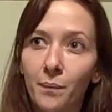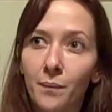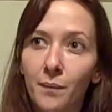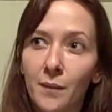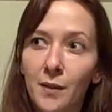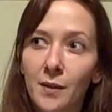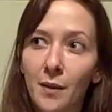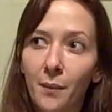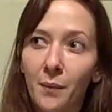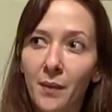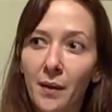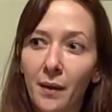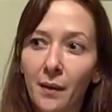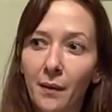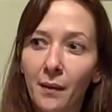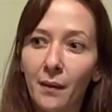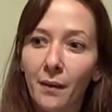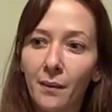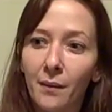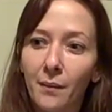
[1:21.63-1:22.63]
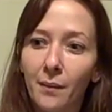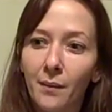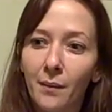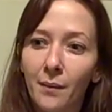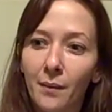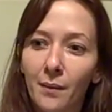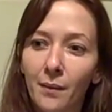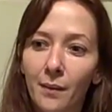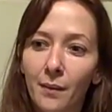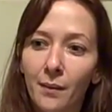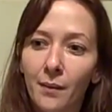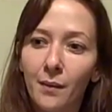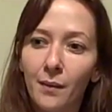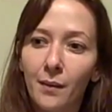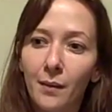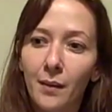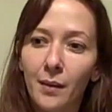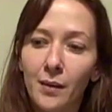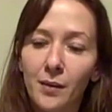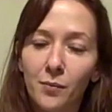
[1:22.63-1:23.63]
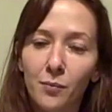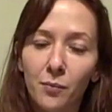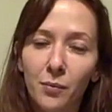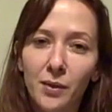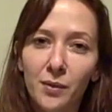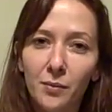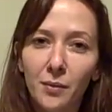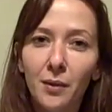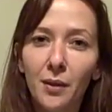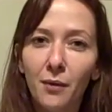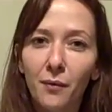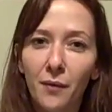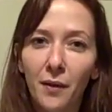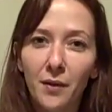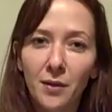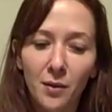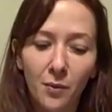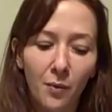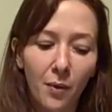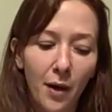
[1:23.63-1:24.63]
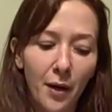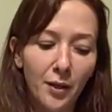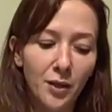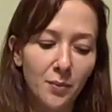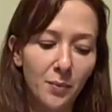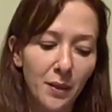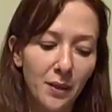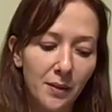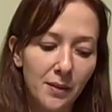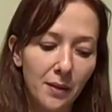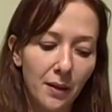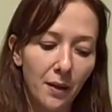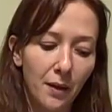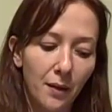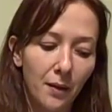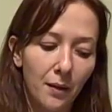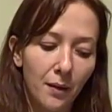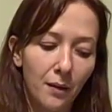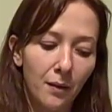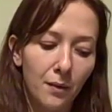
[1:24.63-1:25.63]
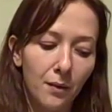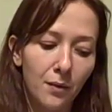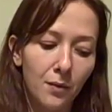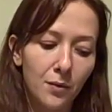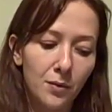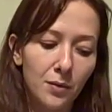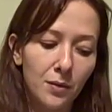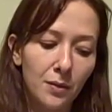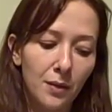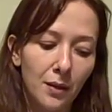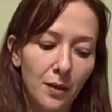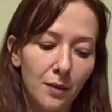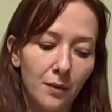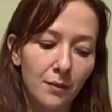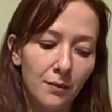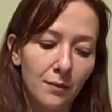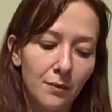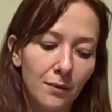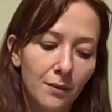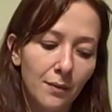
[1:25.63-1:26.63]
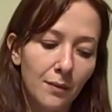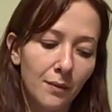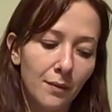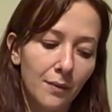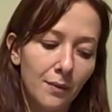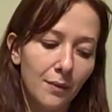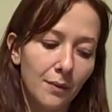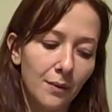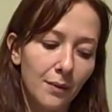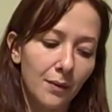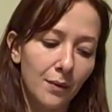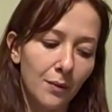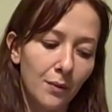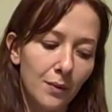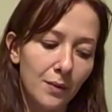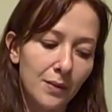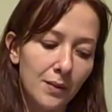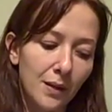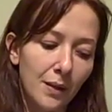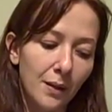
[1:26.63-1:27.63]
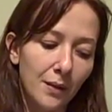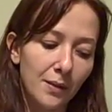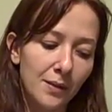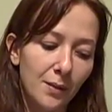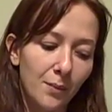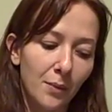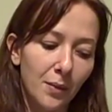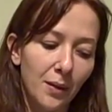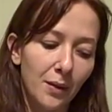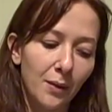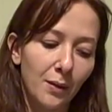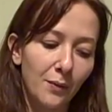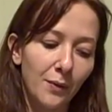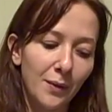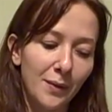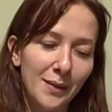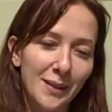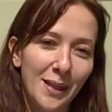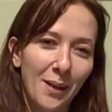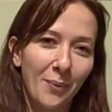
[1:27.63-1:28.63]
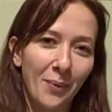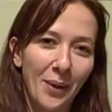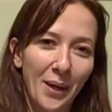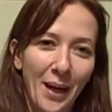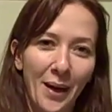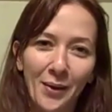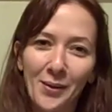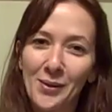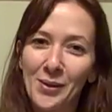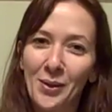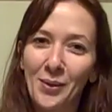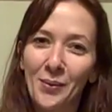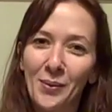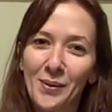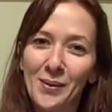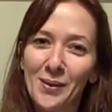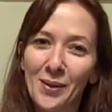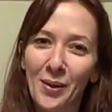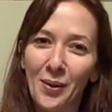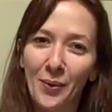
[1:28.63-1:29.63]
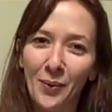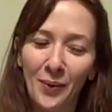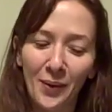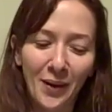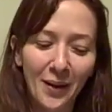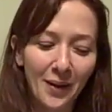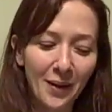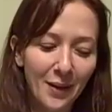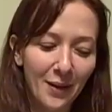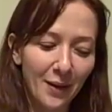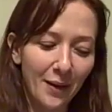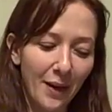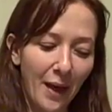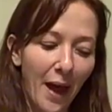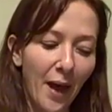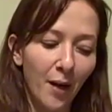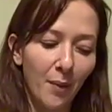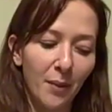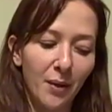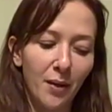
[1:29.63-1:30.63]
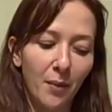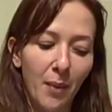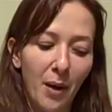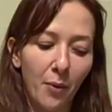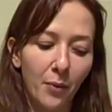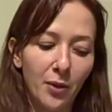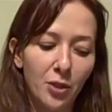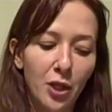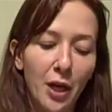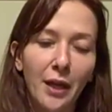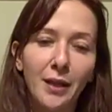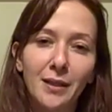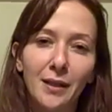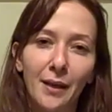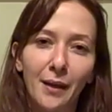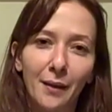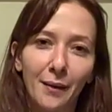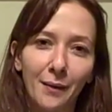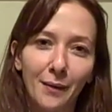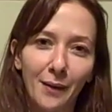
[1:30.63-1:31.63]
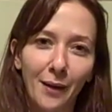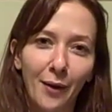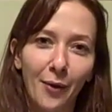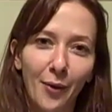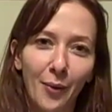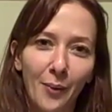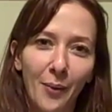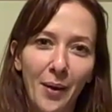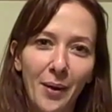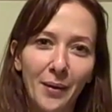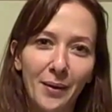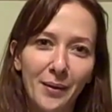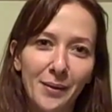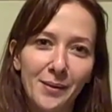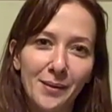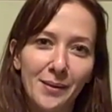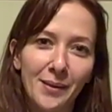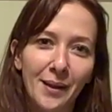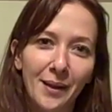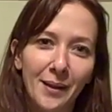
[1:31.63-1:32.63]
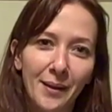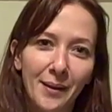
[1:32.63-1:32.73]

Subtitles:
something that was really fun to watch because usually seeing somebody convince someone else who was so adamant about rejecting the other one is